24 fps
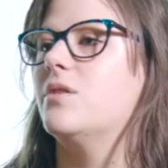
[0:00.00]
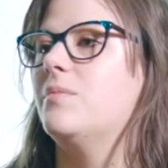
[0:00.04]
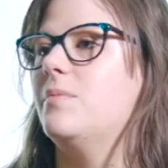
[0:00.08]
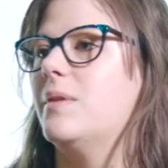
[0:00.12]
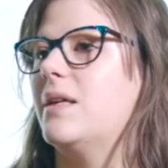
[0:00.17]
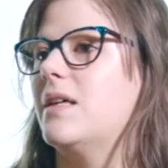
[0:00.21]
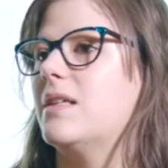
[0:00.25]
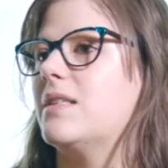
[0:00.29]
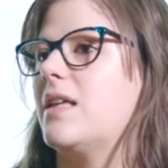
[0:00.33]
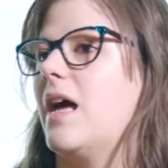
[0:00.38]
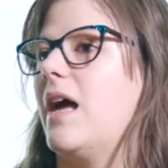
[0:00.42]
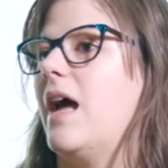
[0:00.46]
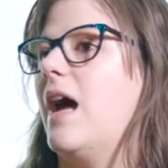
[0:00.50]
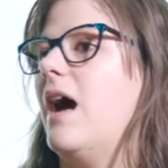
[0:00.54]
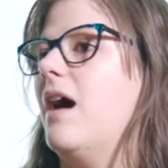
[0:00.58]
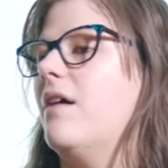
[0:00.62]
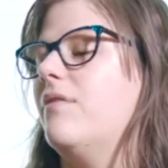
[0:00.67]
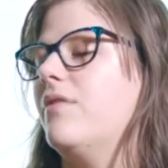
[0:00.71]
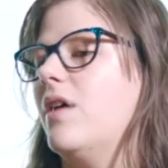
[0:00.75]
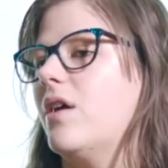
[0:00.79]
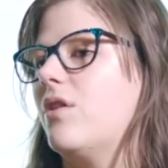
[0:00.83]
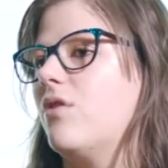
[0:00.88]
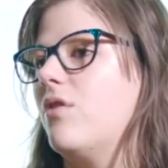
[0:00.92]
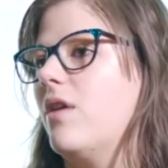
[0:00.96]
just because I
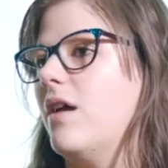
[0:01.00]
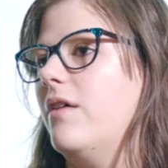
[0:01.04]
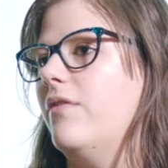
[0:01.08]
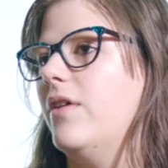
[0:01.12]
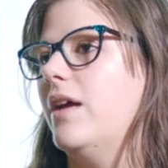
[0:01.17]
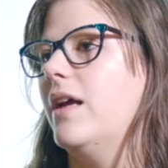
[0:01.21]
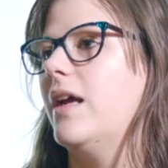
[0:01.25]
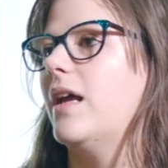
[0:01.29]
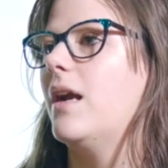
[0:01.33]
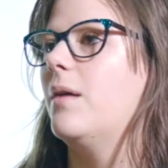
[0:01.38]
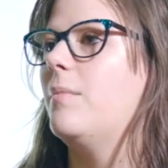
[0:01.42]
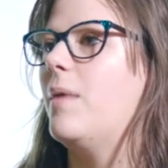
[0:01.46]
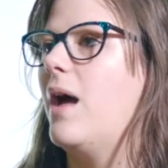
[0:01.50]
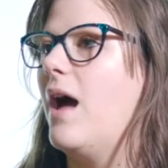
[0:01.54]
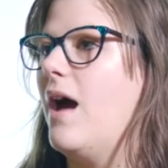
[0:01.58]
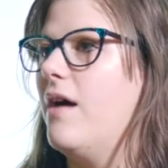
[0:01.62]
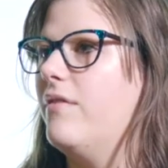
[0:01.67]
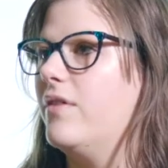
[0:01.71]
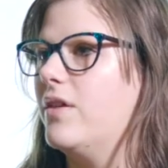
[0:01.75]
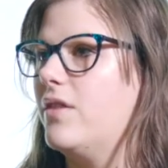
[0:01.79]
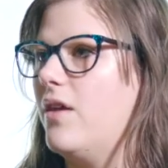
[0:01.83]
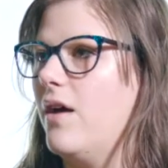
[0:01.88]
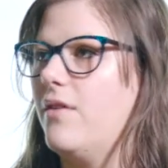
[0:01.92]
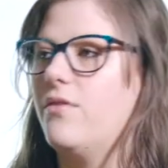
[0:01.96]
have that craving and I'm
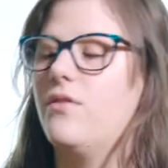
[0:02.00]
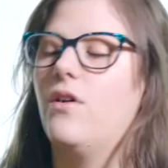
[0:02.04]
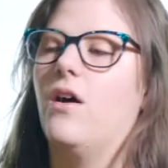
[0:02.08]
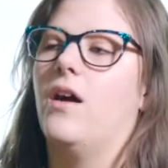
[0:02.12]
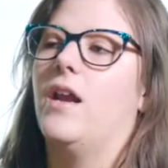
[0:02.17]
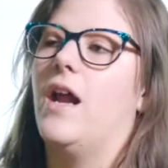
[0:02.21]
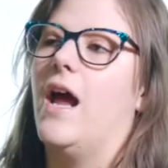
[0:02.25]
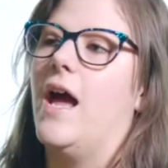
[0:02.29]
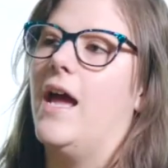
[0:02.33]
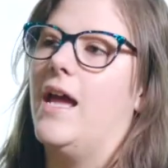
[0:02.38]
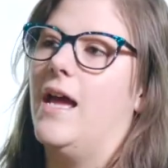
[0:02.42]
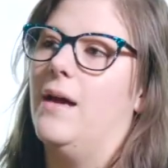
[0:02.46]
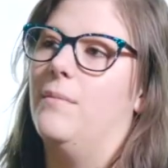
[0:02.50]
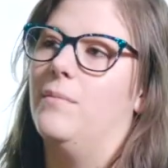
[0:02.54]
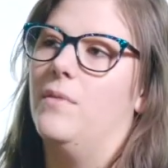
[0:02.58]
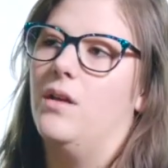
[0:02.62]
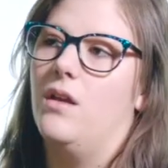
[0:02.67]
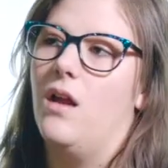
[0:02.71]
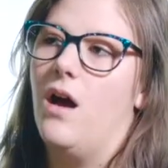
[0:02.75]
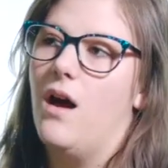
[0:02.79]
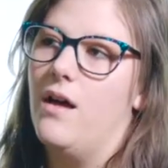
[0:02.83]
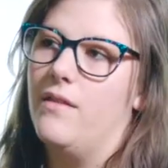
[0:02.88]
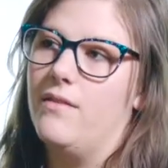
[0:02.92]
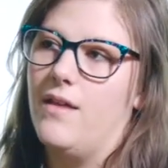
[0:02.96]
having that thought, I
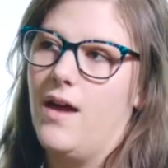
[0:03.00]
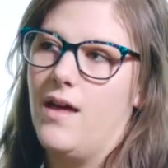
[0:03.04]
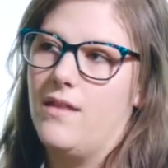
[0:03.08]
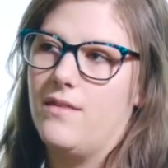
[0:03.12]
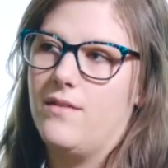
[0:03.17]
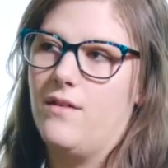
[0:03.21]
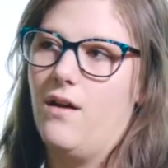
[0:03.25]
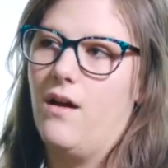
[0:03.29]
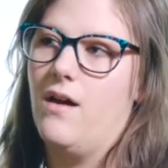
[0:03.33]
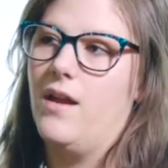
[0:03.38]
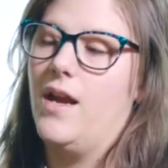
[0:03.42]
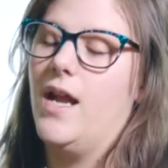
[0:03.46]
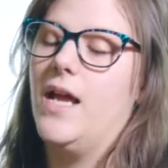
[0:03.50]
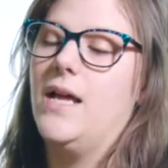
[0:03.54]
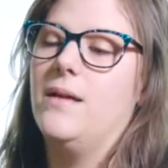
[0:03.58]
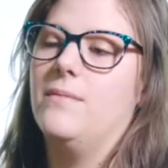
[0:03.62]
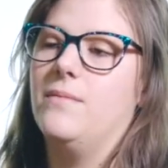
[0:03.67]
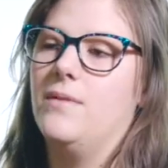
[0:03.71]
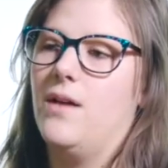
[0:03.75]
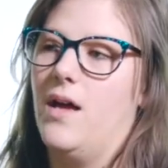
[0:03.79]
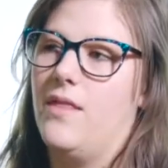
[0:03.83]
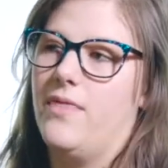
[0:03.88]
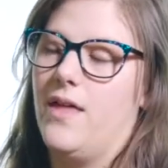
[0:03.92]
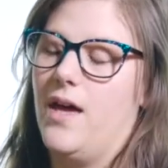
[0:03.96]
am not that thought, I
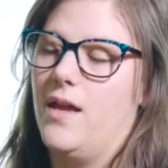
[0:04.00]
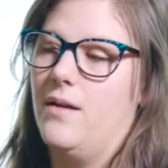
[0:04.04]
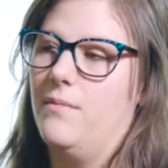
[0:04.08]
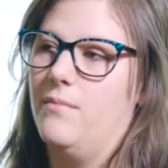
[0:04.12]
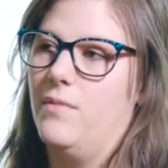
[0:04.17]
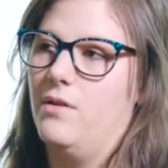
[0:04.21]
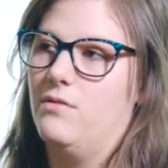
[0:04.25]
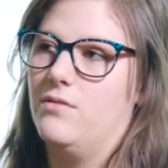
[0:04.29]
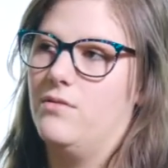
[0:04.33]
am not that